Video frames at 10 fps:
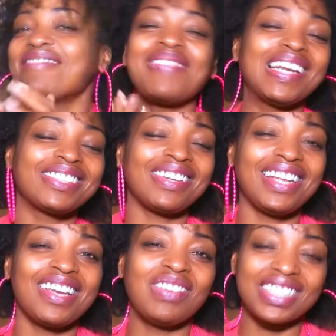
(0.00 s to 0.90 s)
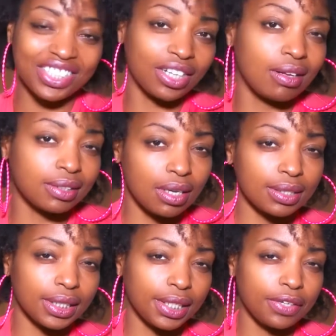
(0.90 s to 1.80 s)
My little lovelies, it's your girl
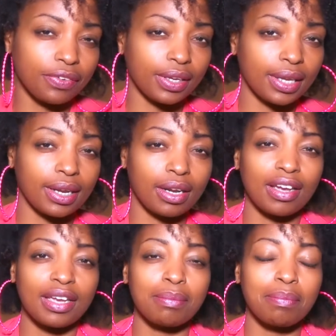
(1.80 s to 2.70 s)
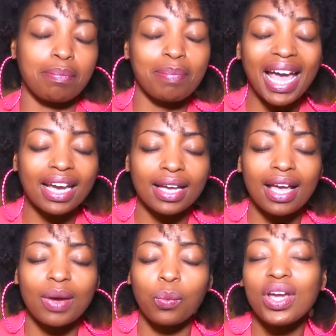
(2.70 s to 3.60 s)
Tandy here again, and I am back
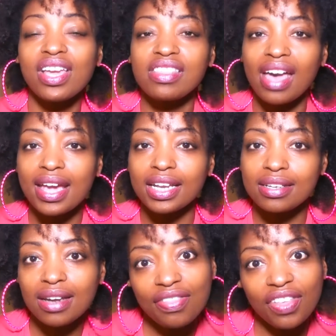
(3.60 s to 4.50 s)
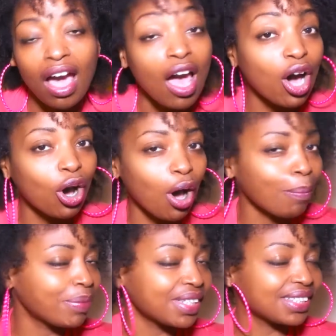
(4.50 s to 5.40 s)
with another
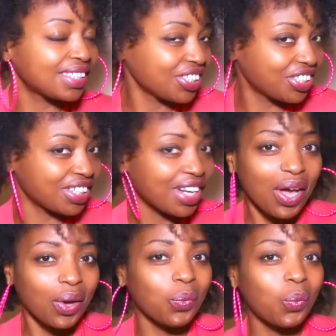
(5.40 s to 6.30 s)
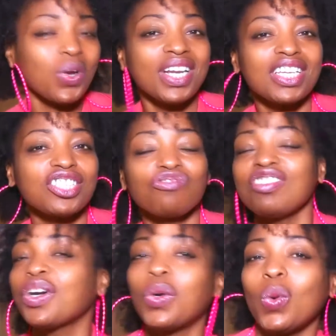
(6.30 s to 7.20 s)
competition winner's
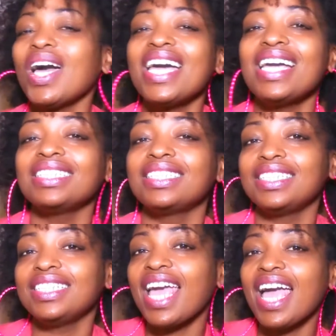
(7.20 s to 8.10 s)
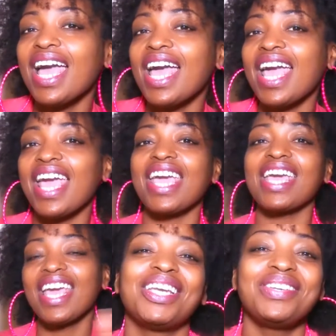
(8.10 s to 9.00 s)
request.
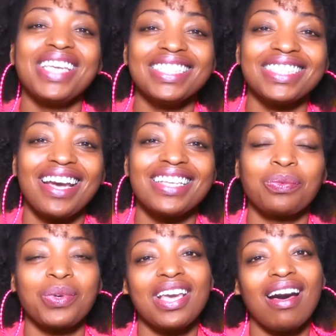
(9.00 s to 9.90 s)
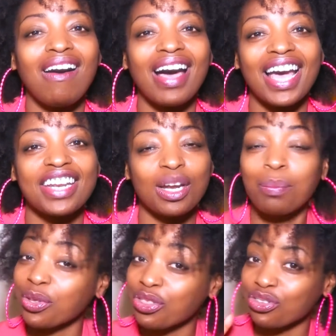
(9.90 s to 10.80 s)
Yay! So yes guys, we are at
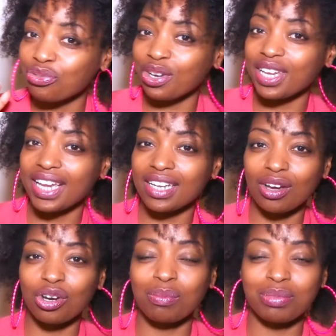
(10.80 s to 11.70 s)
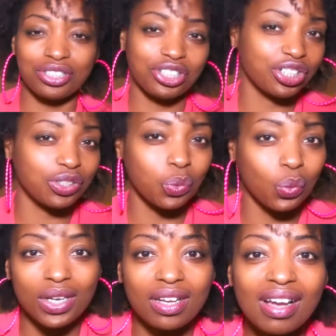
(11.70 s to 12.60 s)
number 3 in our
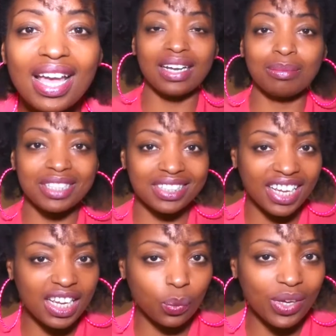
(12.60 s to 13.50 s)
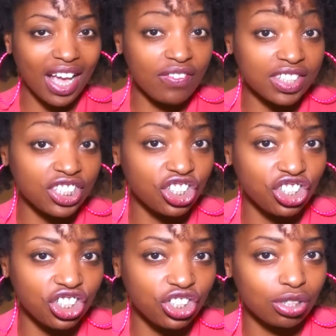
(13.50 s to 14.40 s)
competition winner. Now today we have a
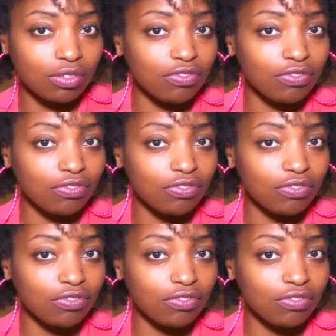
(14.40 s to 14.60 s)
suggestion